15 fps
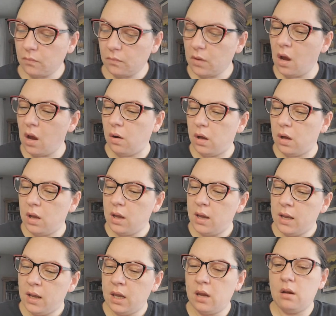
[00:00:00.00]
Oh,
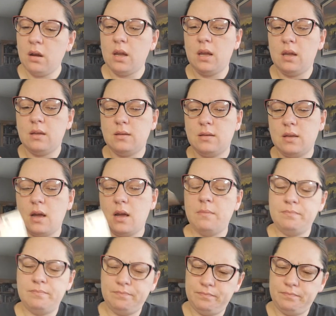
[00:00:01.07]
here is some